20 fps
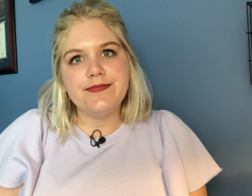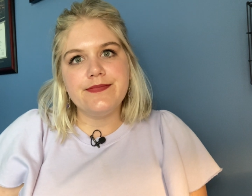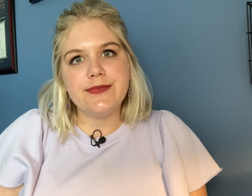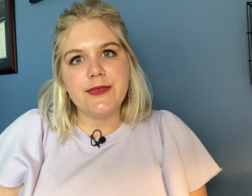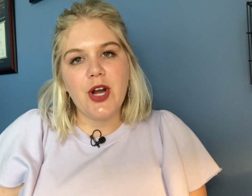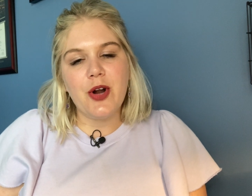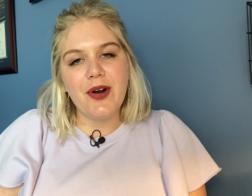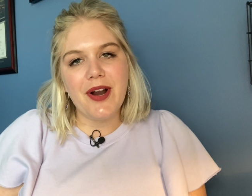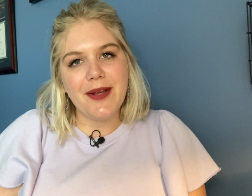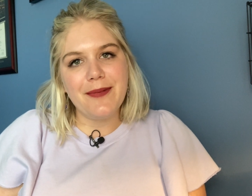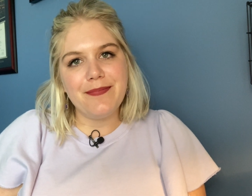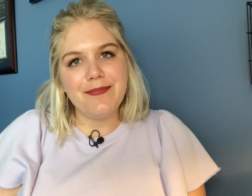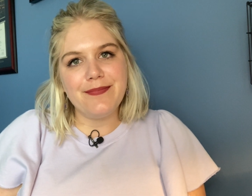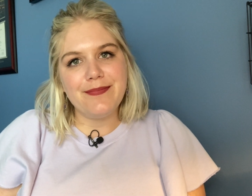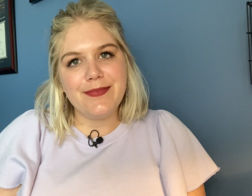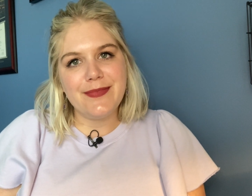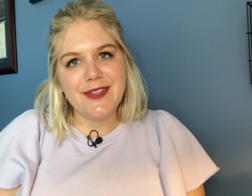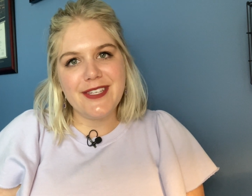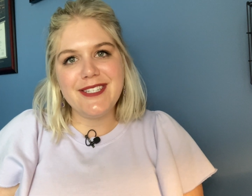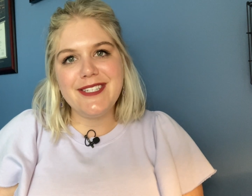All right,
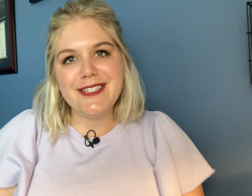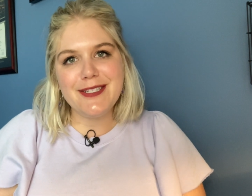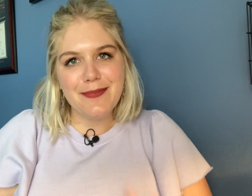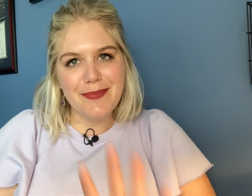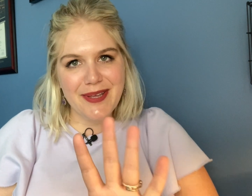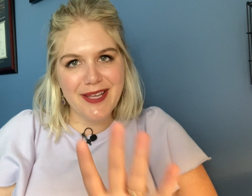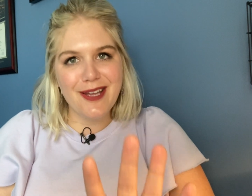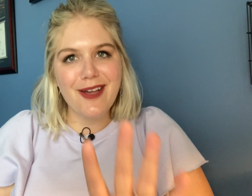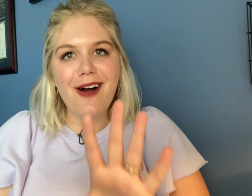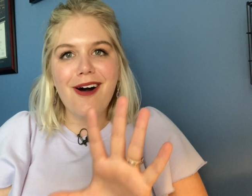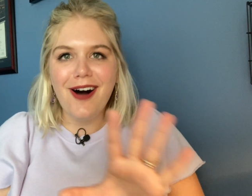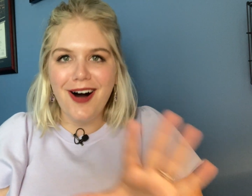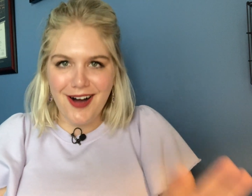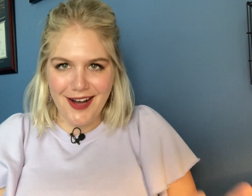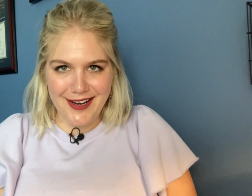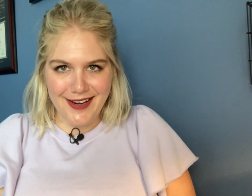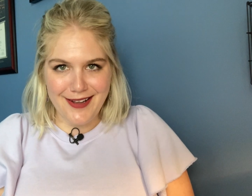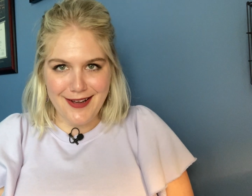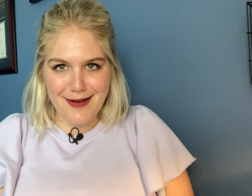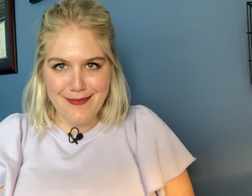this is a big
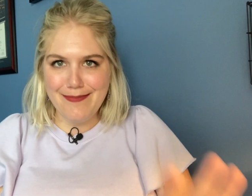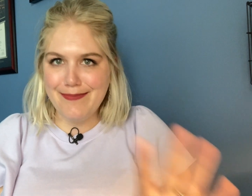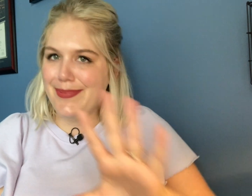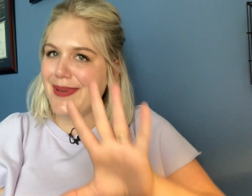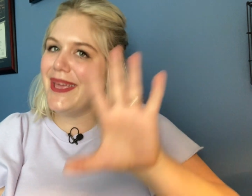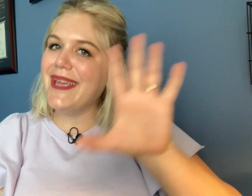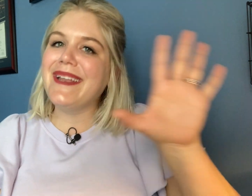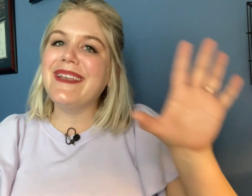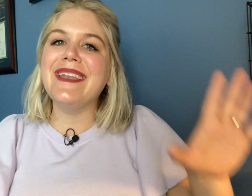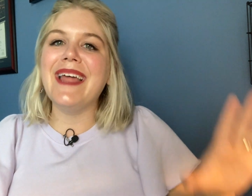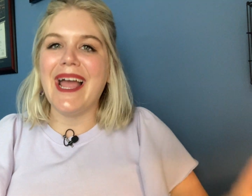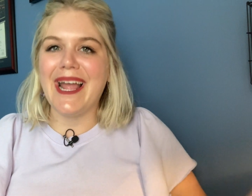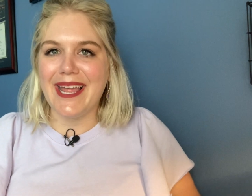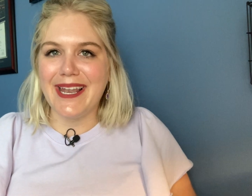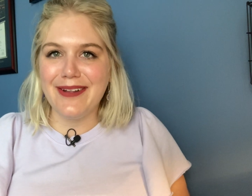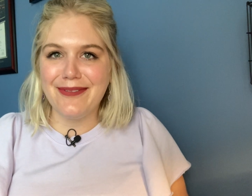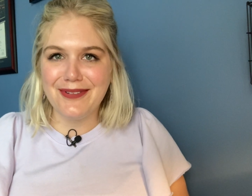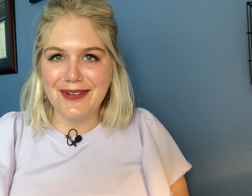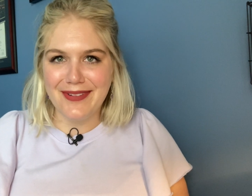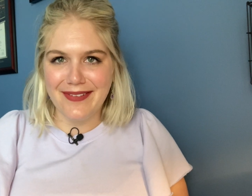con, a big
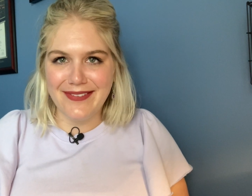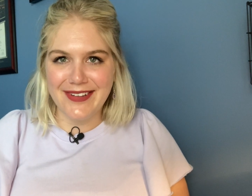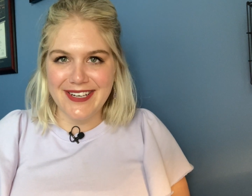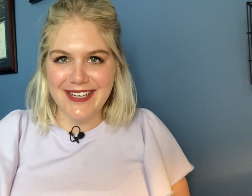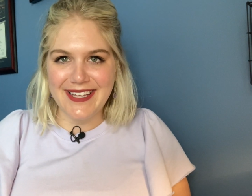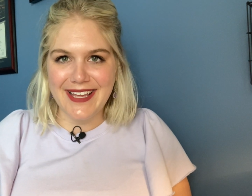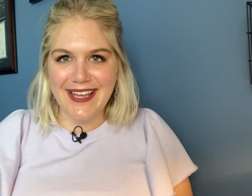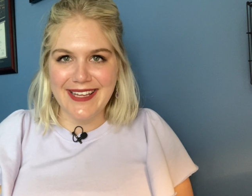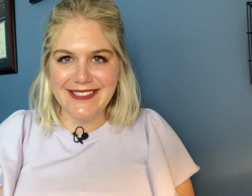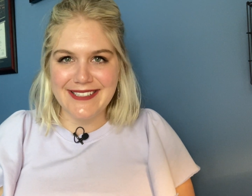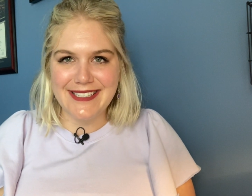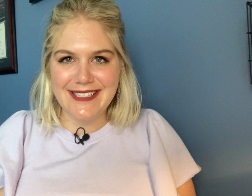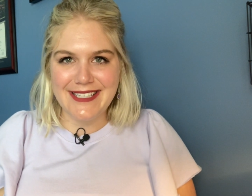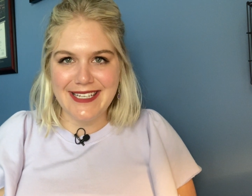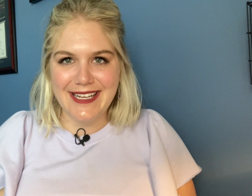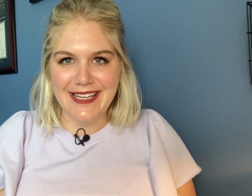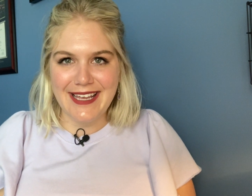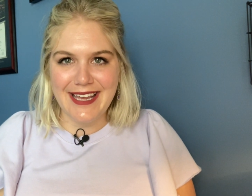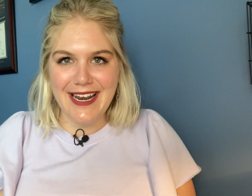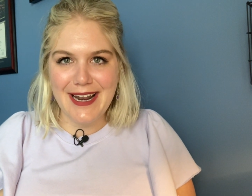negative to living in Kansas
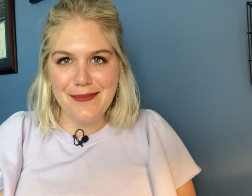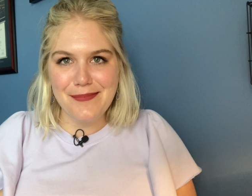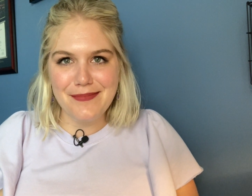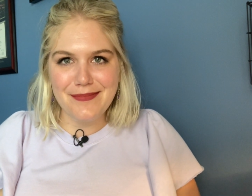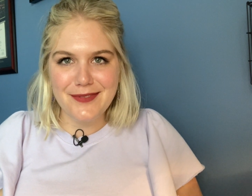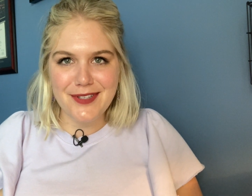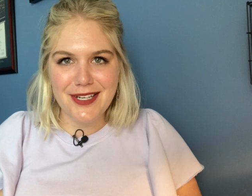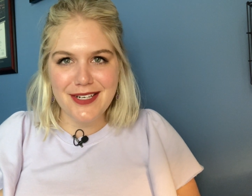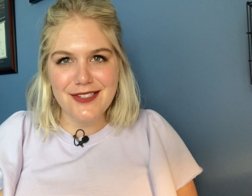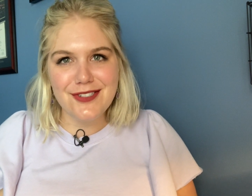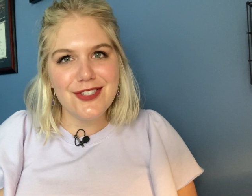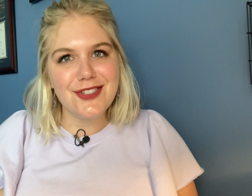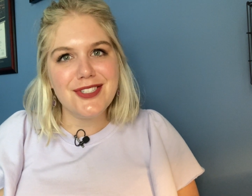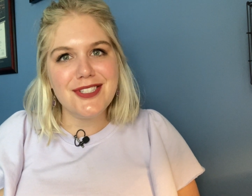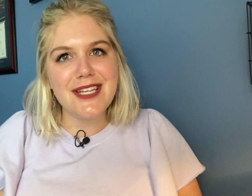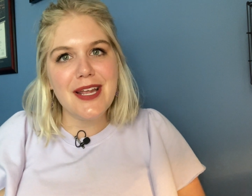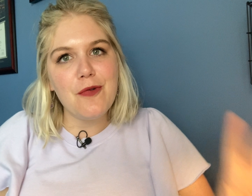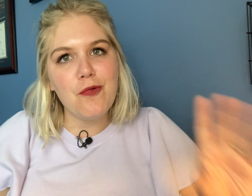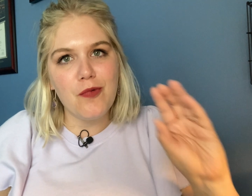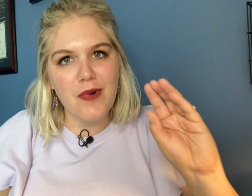City. And I'm going to just
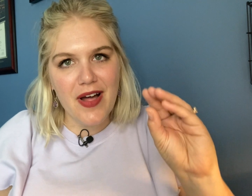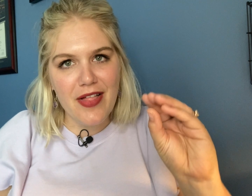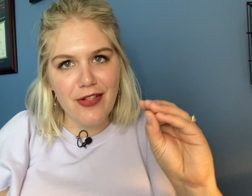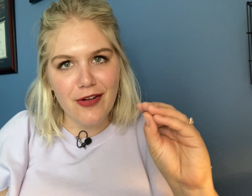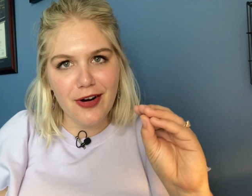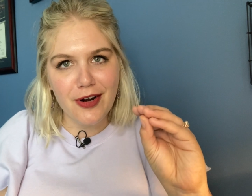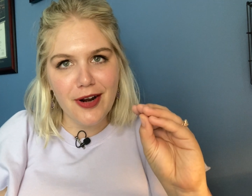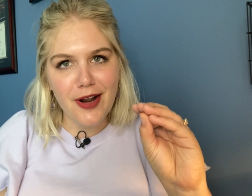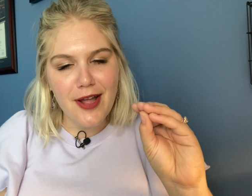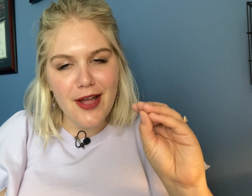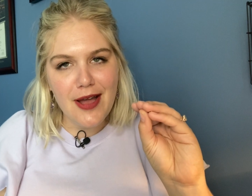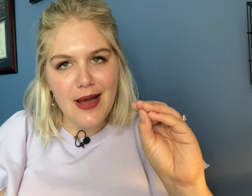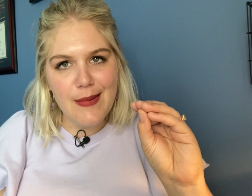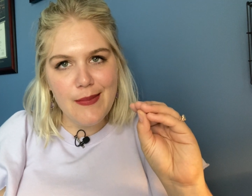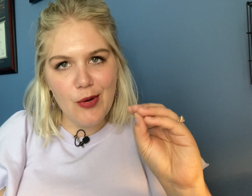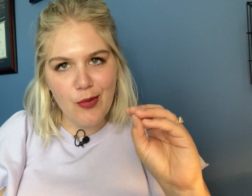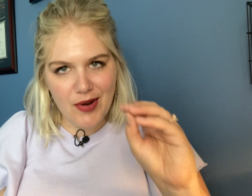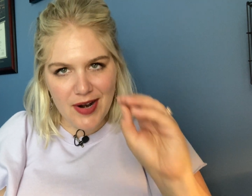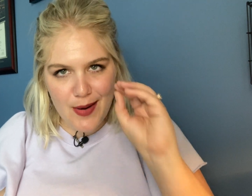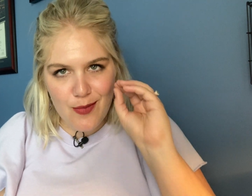say weather,
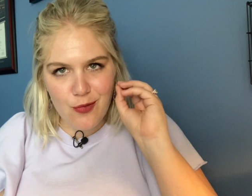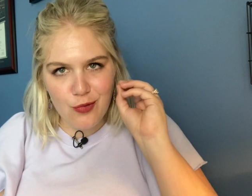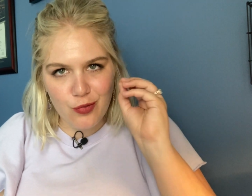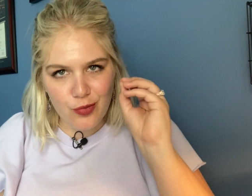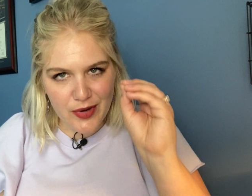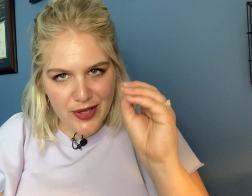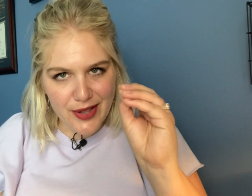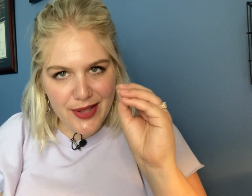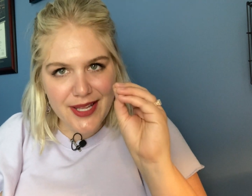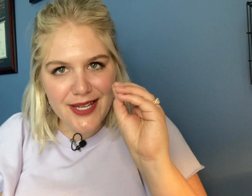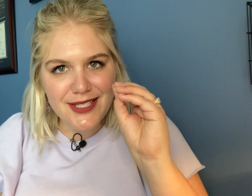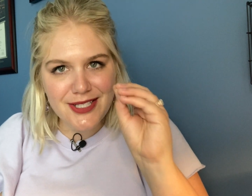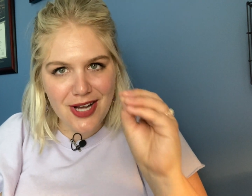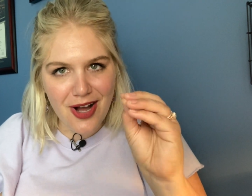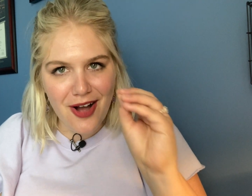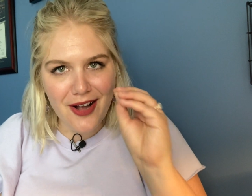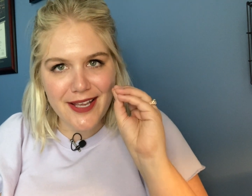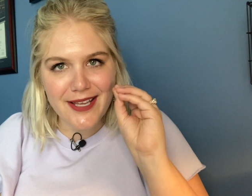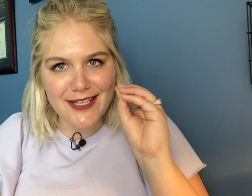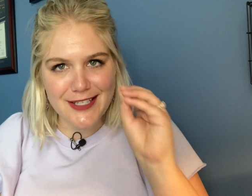but what I'm really
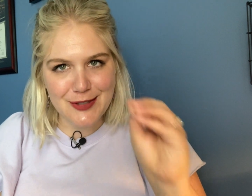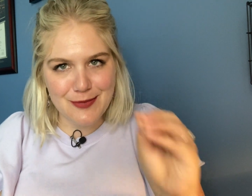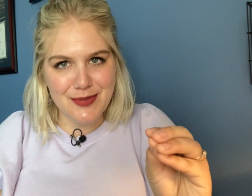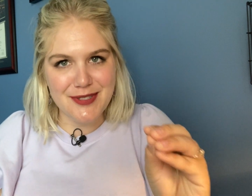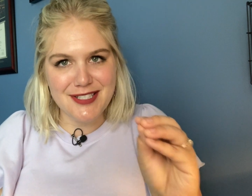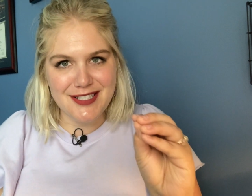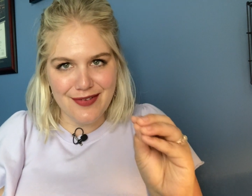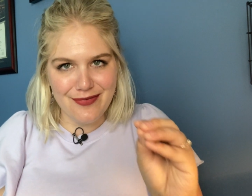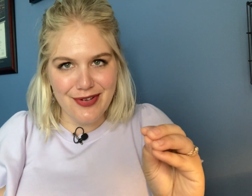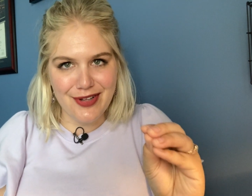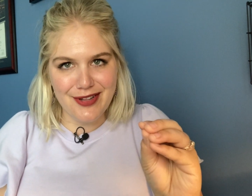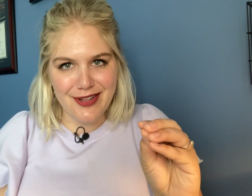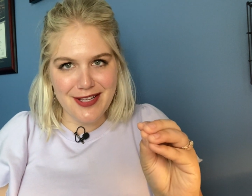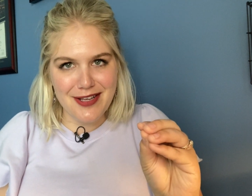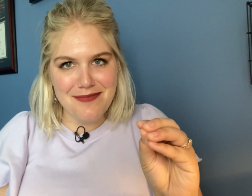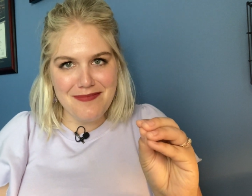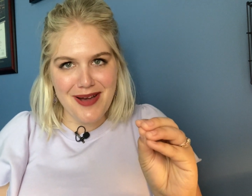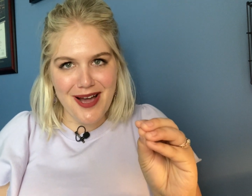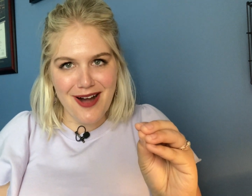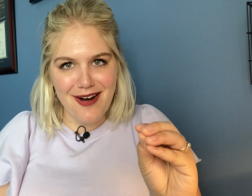talking specifically
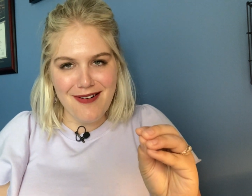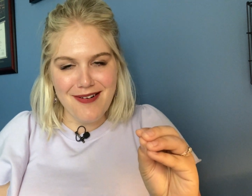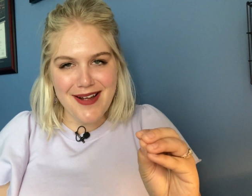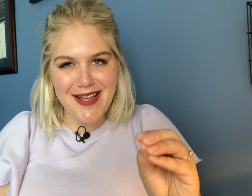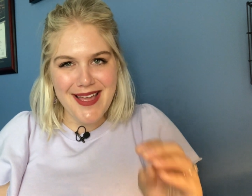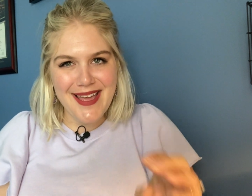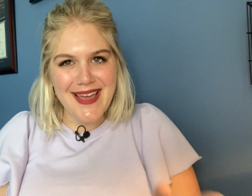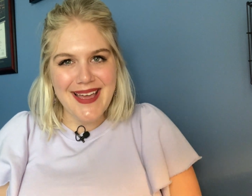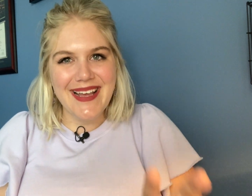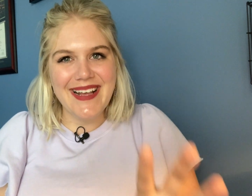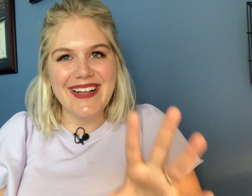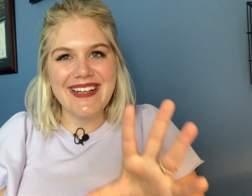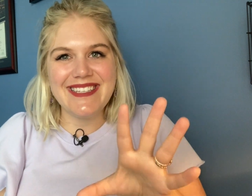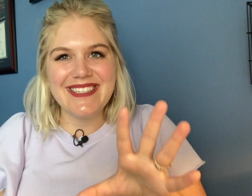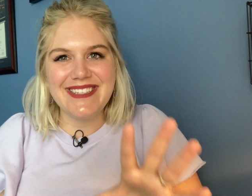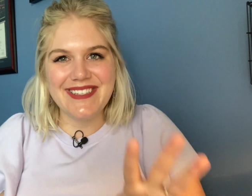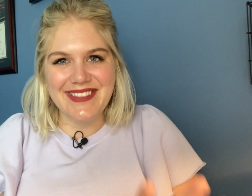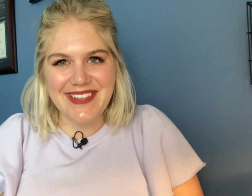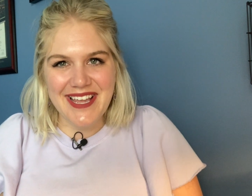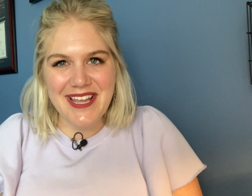about
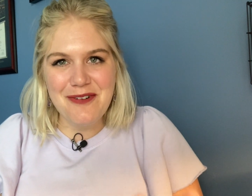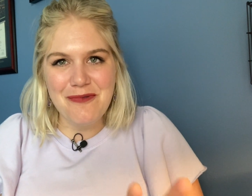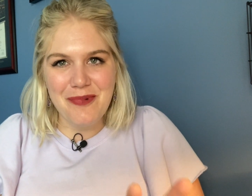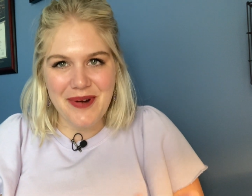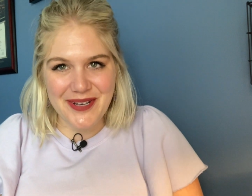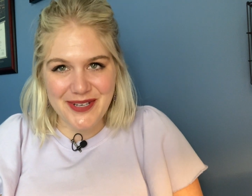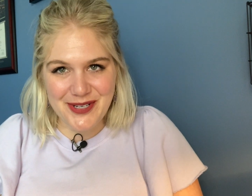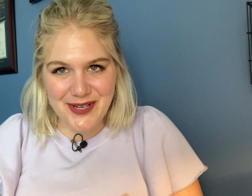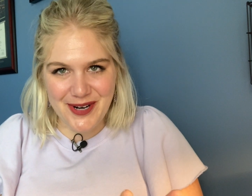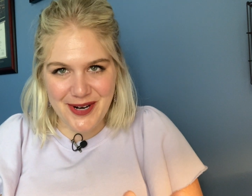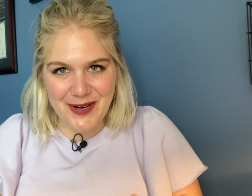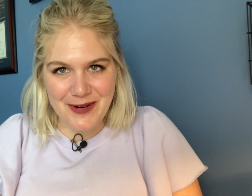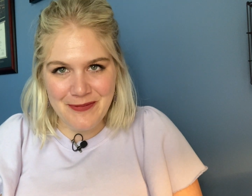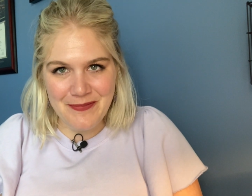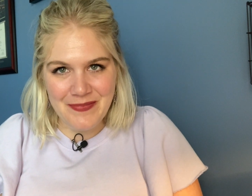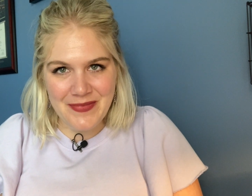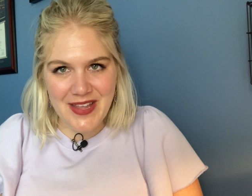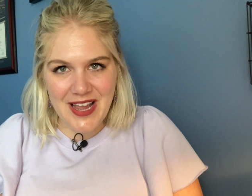is late winter.